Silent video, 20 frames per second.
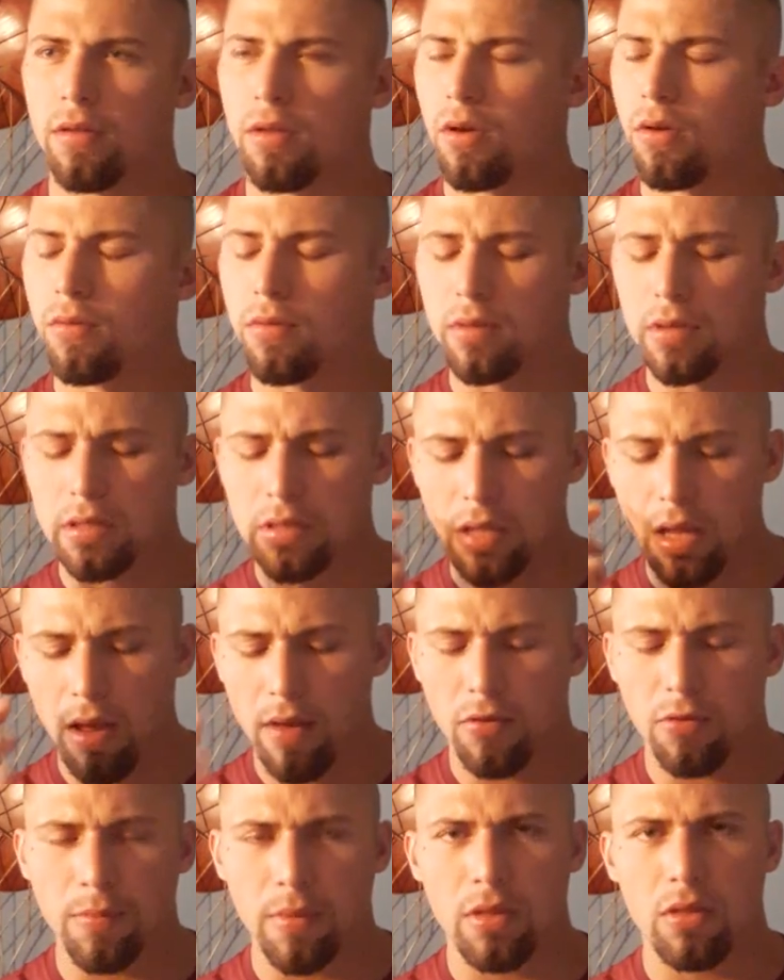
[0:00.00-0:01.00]
You know, he
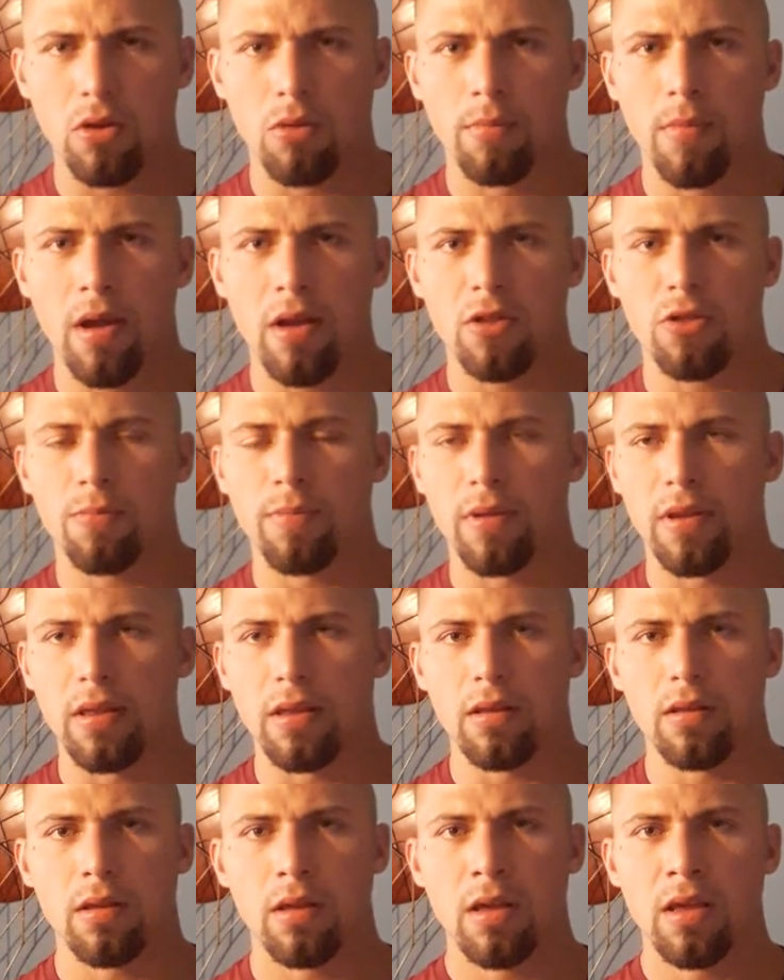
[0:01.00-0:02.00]
loves me so much, but
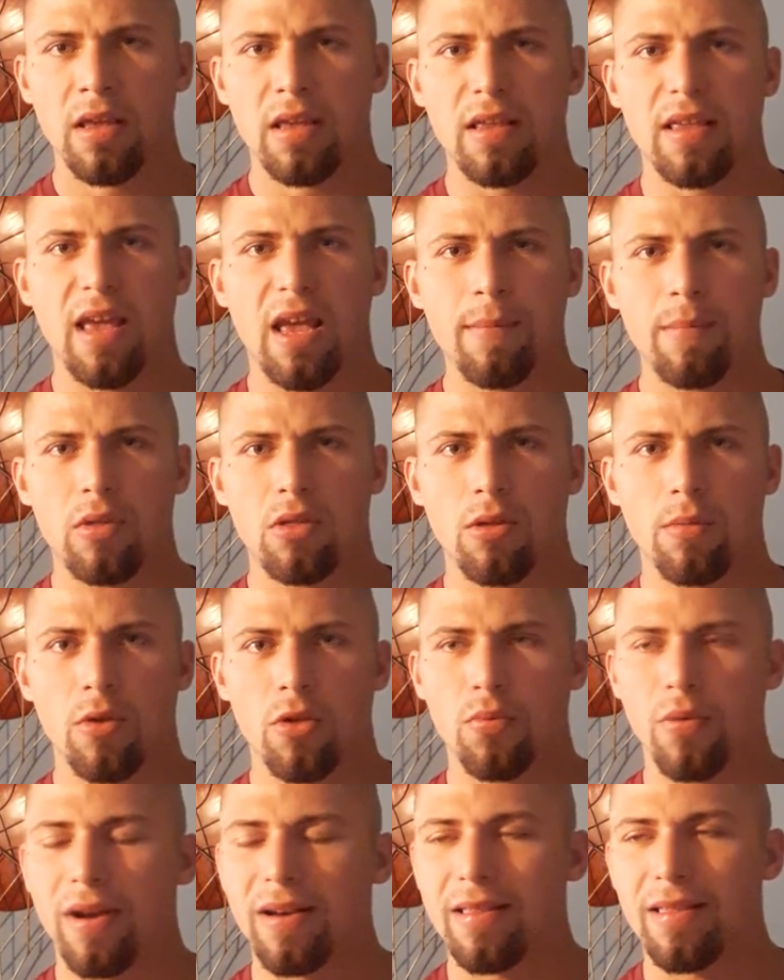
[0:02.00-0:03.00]
he gave me so
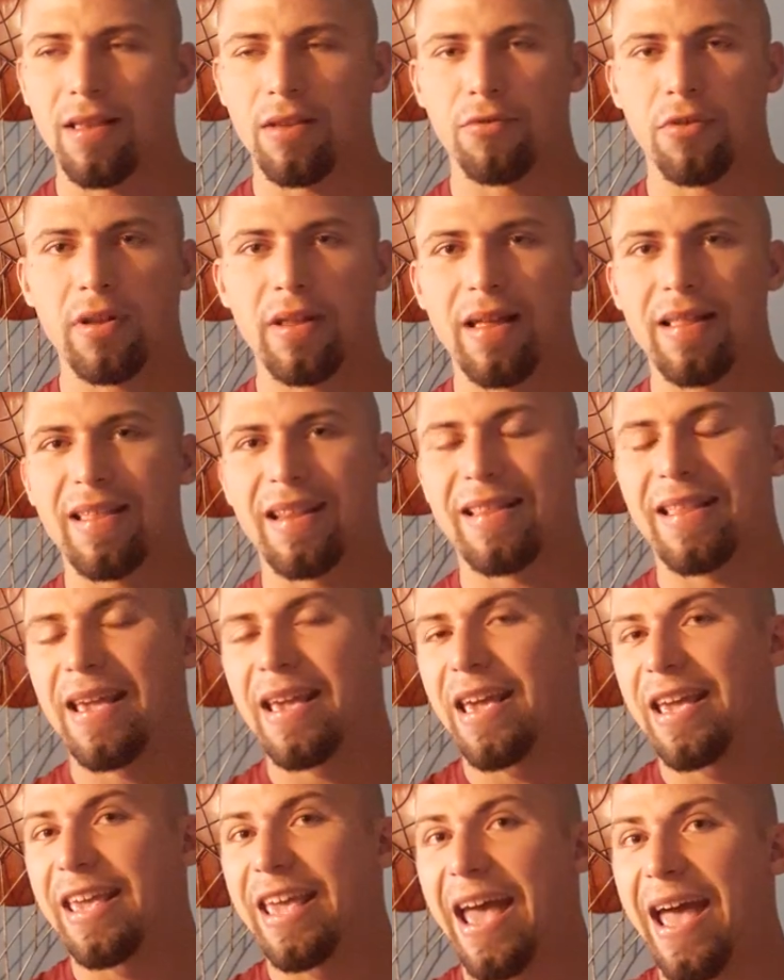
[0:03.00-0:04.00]
much where I just didn't realize that a
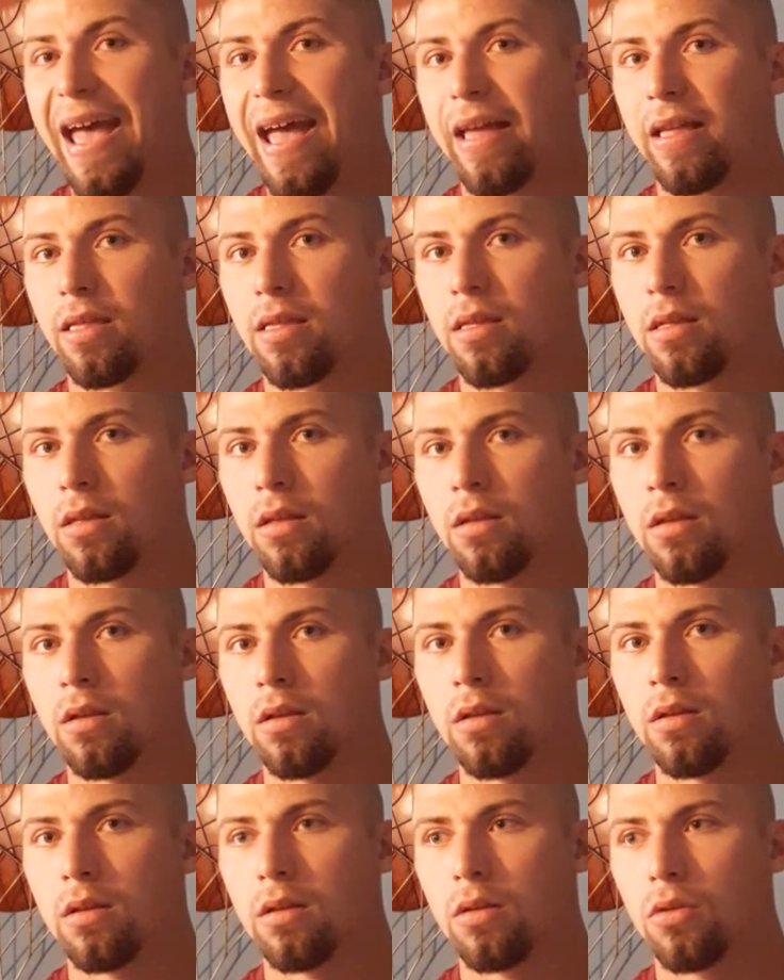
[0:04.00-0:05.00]
tank of gas
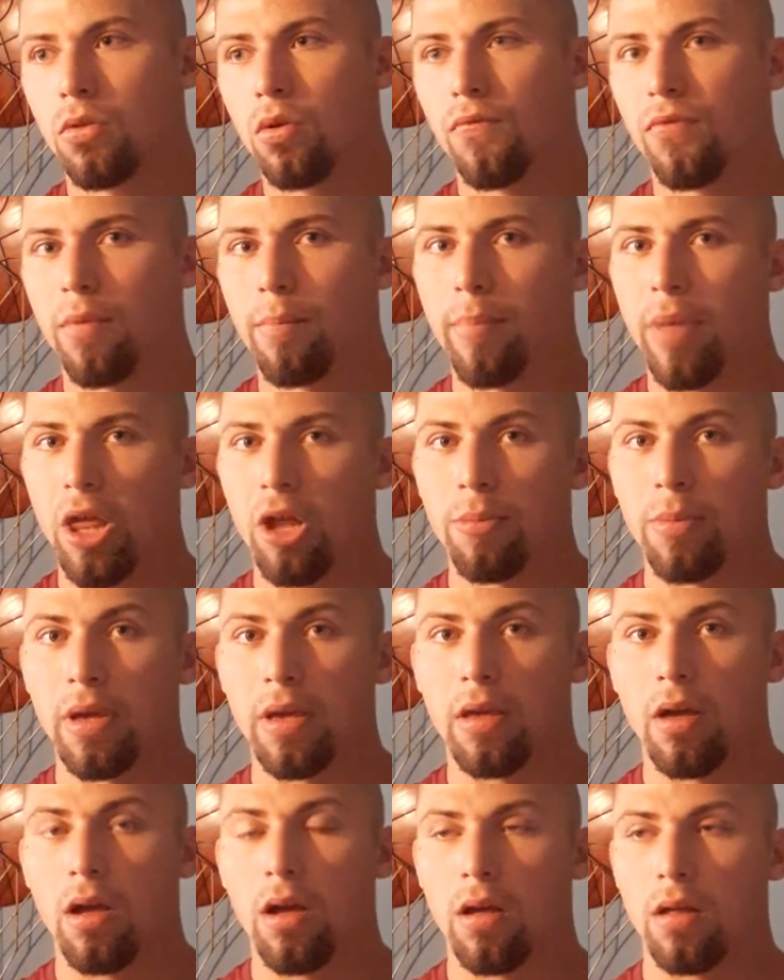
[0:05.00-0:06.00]
to and from
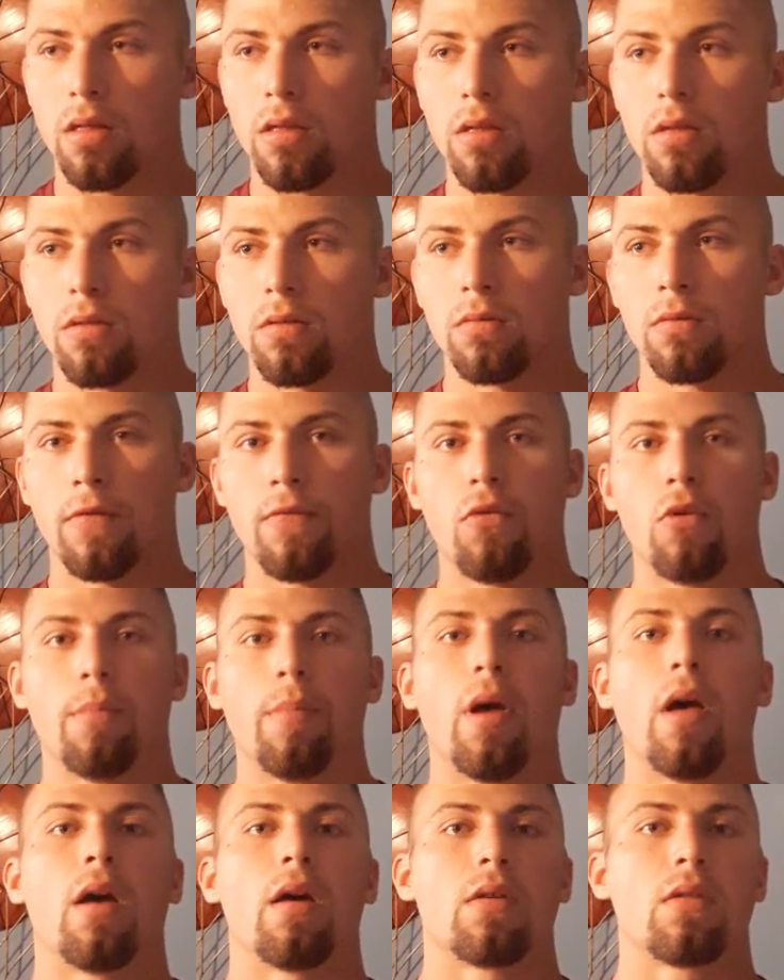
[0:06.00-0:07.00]
Bellarmine cost
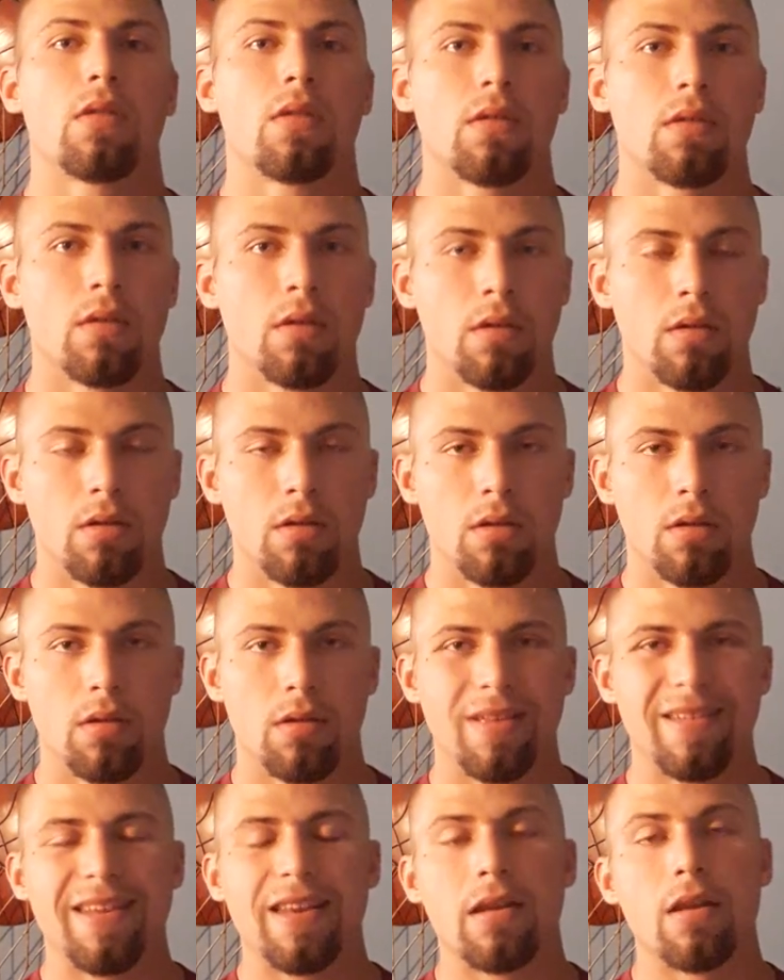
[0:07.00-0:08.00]
$4.
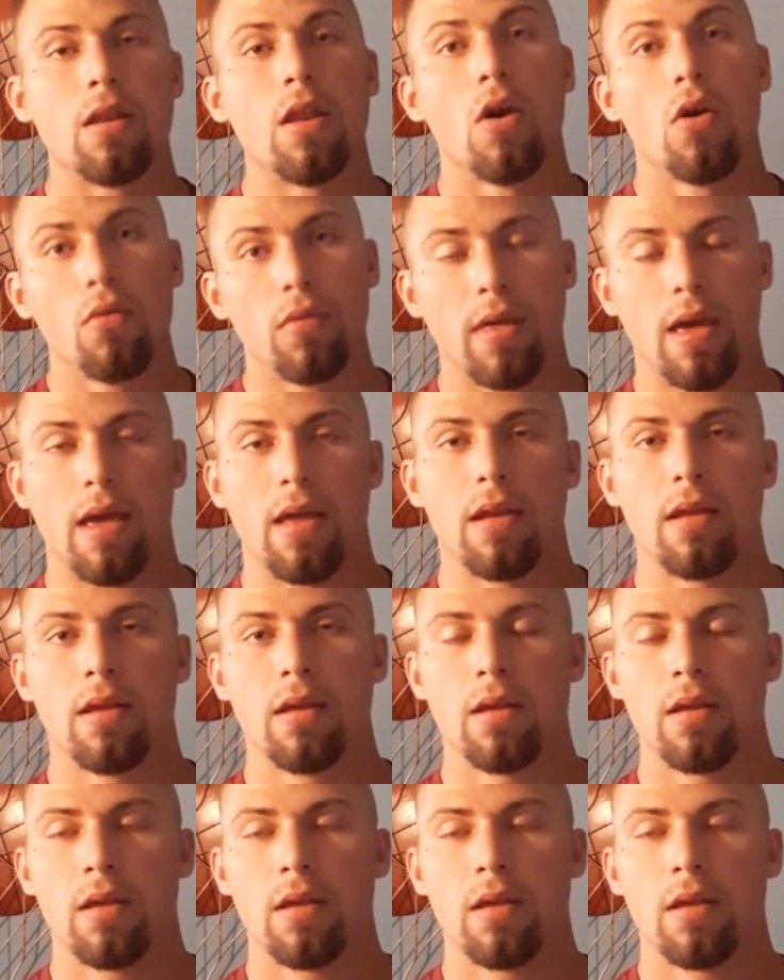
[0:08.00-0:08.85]
I didn't know that.